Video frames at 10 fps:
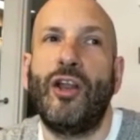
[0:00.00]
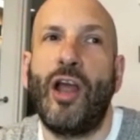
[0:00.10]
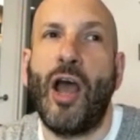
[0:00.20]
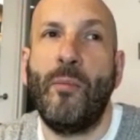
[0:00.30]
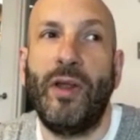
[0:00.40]

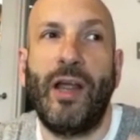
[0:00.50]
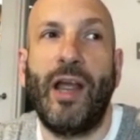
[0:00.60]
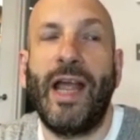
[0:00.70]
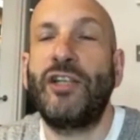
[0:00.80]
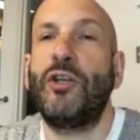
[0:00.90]
um,
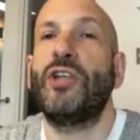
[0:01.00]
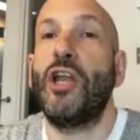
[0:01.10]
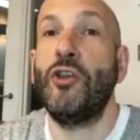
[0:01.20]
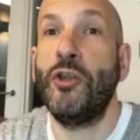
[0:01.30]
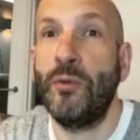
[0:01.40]
issues a
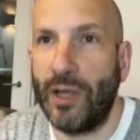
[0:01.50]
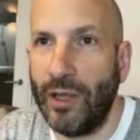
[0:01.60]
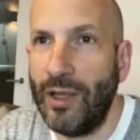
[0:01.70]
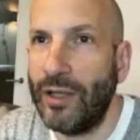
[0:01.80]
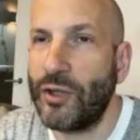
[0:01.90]
new
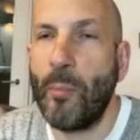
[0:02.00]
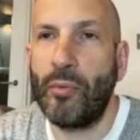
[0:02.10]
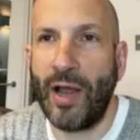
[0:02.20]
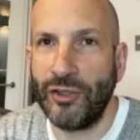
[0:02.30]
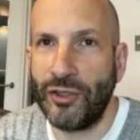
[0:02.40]
key, so a
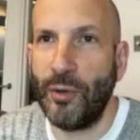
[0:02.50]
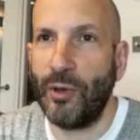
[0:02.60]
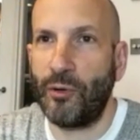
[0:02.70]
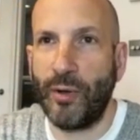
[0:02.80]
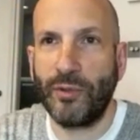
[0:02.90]
brand new
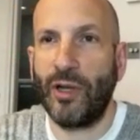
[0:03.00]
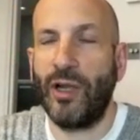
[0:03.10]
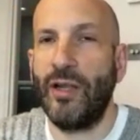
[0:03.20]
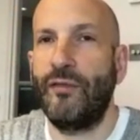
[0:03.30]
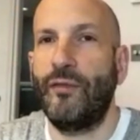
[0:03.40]
encryption
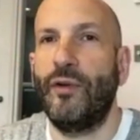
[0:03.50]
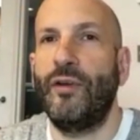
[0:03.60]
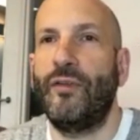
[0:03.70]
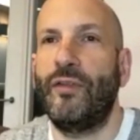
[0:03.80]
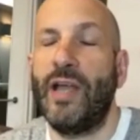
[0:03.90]
key
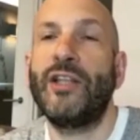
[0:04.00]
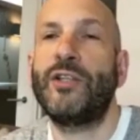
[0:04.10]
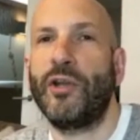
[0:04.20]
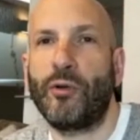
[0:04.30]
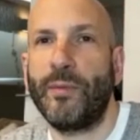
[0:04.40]
for the
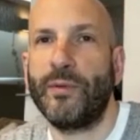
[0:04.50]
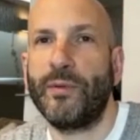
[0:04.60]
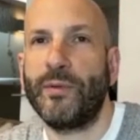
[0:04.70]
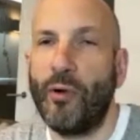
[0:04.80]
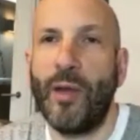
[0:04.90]
end-to-end encryption on
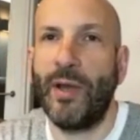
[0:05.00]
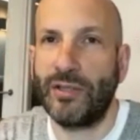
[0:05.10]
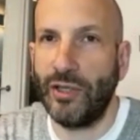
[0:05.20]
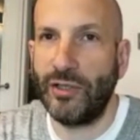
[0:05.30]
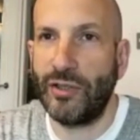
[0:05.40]
your
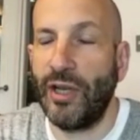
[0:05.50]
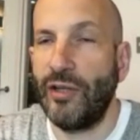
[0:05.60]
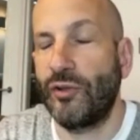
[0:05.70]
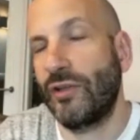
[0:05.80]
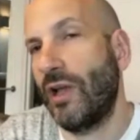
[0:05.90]
iMessage that it
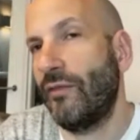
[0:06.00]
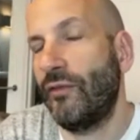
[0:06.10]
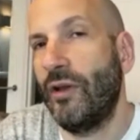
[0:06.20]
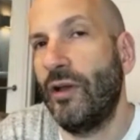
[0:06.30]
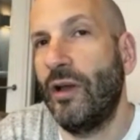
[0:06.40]
doesn't have a,
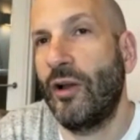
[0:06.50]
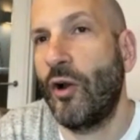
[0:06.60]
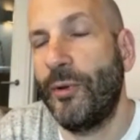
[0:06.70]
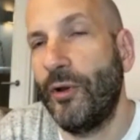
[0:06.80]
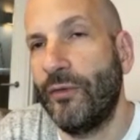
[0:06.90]
a
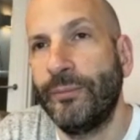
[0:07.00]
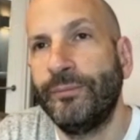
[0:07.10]
copy of.